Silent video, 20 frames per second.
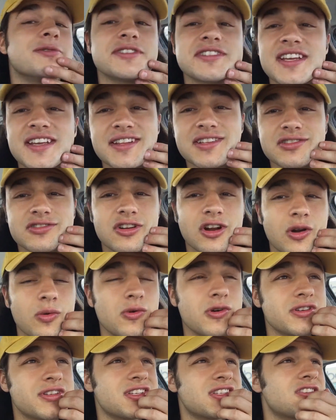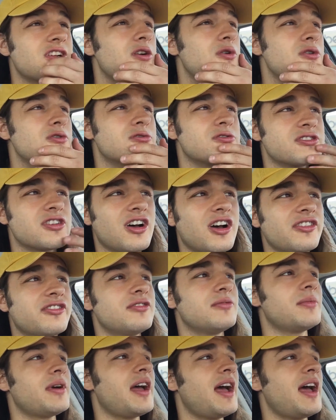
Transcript: Besides the Star Wars, the Star Wars was awesome.